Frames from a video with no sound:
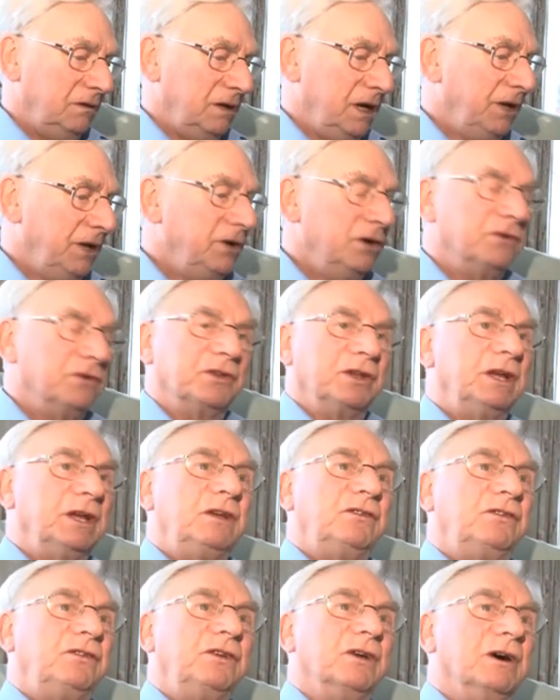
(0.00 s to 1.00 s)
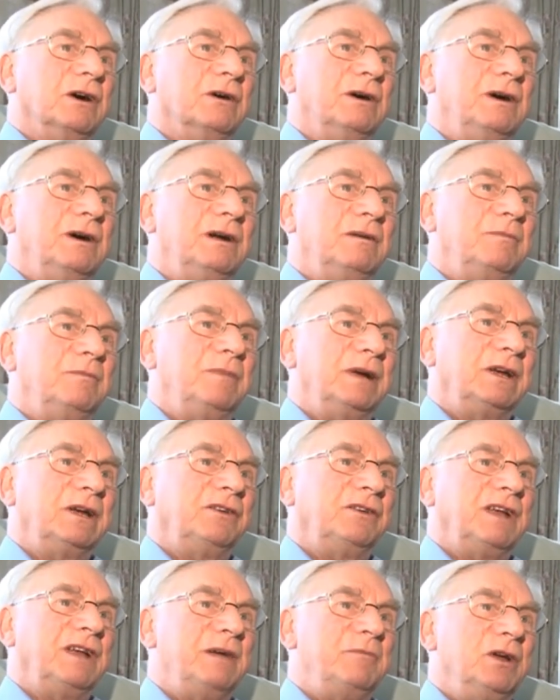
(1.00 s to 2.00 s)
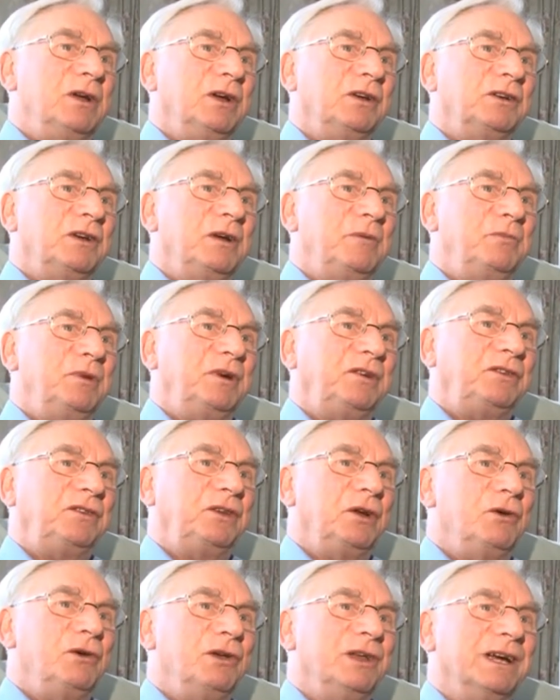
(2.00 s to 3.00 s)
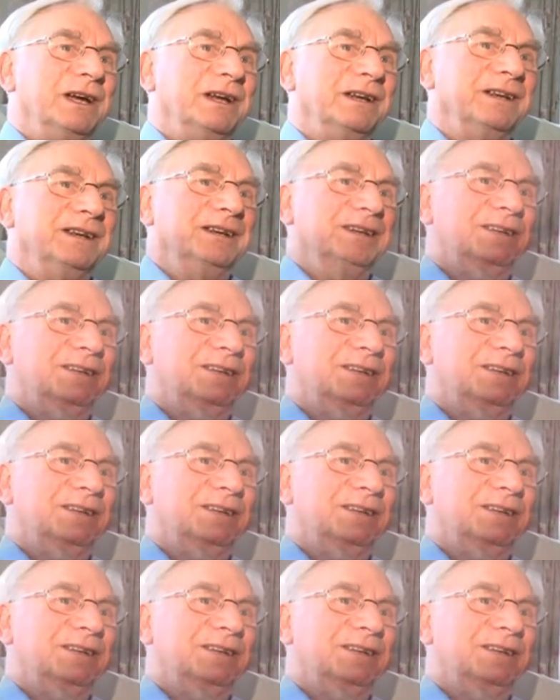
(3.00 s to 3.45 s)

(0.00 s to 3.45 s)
I don't think so, because I'm not a Bristolian.